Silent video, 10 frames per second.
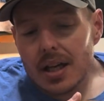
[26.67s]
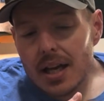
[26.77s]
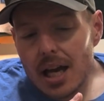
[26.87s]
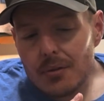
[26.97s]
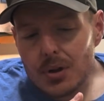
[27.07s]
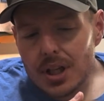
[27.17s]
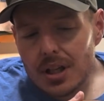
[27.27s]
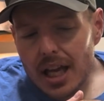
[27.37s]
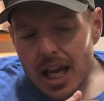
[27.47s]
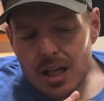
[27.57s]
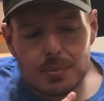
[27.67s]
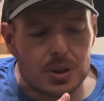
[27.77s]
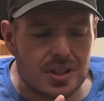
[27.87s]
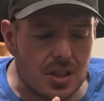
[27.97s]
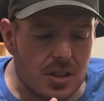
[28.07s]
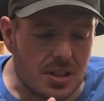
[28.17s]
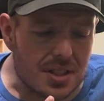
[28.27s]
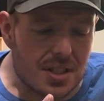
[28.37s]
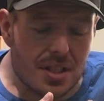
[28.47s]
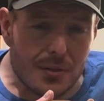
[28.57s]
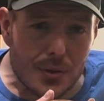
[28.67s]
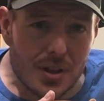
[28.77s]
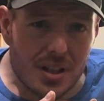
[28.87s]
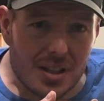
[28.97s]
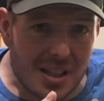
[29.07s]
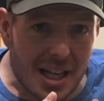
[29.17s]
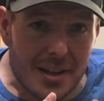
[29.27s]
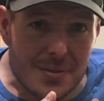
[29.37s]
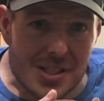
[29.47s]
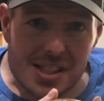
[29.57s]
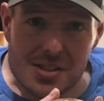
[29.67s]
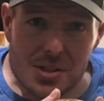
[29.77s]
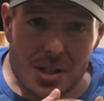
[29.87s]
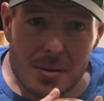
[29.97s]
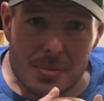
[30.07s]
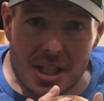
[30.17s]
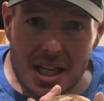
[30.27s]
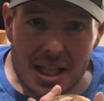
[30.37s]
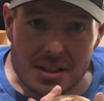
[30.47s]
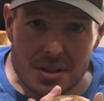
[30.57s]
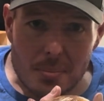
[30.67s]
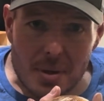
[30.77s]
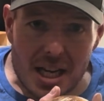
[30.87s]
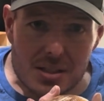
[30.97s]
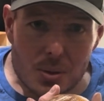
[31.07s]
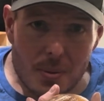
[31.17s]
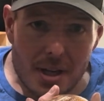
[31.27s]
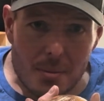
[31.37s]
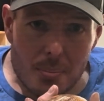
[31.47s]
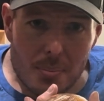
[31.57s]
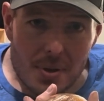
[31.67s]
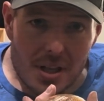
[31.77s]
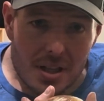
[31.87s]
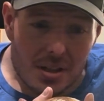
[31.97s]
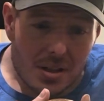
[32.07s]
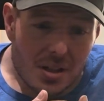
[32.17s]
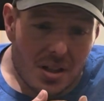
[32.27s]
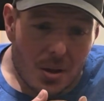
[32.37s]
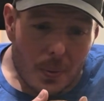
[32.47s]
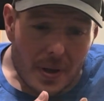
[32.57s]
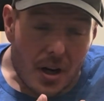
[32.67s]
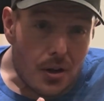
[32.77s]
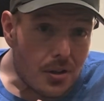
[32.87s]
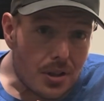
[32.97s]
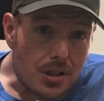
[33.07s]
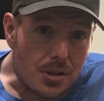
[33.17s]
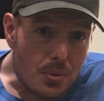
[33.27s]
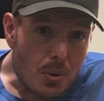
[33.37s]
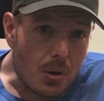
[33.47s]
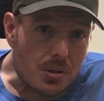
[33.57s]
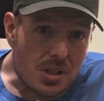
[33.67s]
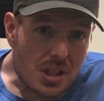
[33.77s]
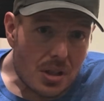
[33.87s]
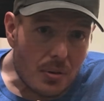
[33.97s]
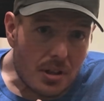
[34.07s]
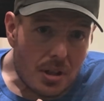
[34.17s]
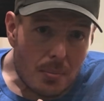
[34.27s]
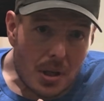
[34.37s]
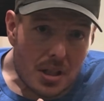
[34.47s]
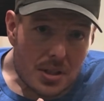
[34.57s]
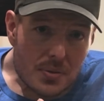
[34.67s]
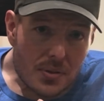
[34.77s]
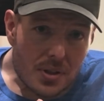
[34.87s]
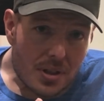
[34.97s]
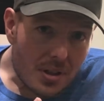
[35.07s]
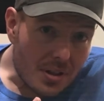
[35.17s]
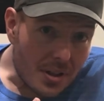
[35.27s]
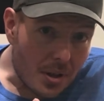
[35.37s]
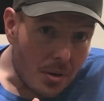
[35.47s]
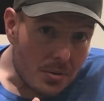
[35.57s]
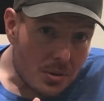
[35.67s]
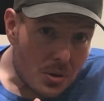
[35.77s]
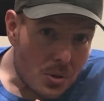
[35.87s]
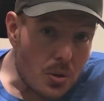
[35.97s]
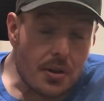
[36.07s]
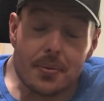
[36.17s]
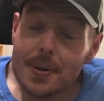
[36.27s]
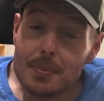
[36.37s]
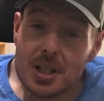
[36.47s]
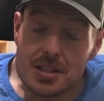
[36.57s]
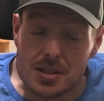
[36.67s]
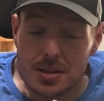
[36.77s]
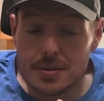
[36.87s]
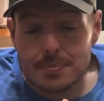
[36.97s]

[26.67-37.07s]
Every animal's a little different. I've seen some that actually bask quite a bit, where others you won't see really much for, 2 to 3 months.